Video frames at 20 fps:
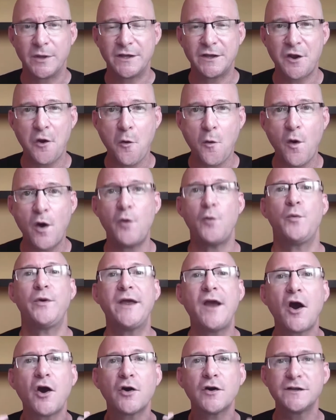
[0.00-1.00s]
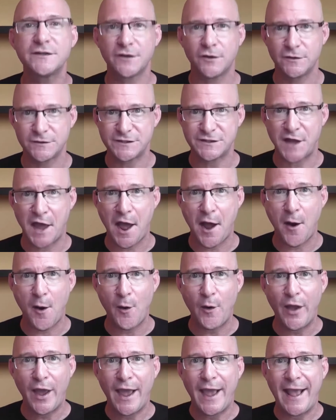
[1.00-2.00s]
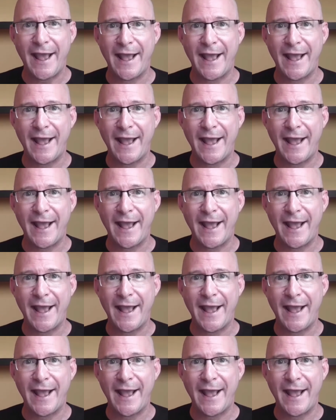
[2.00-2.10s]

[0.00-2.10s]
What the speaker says: But you know what? We are adults now,